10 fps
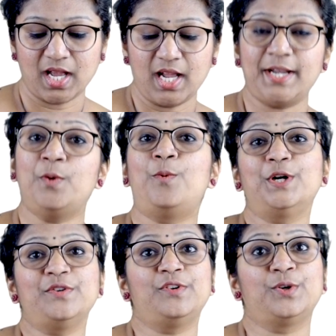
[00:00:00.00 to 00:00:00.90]
Now,
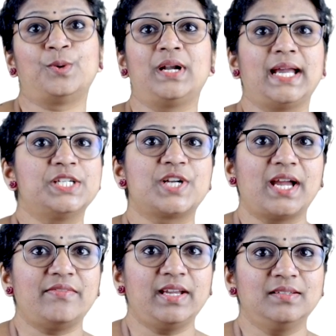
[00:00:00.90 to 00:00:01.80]
what if you don't like
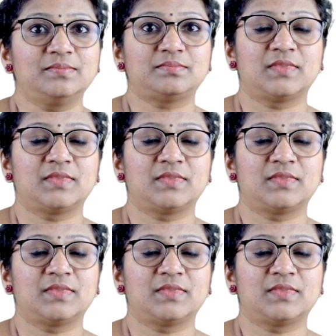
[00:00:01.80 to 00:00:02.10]
driving?